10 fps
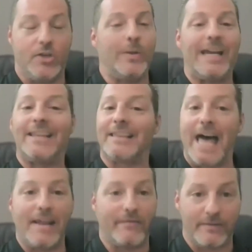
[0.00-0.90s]
doing a
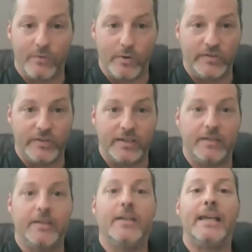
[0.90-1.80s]
lot of
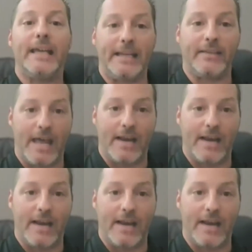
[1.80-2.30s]
invoicing and a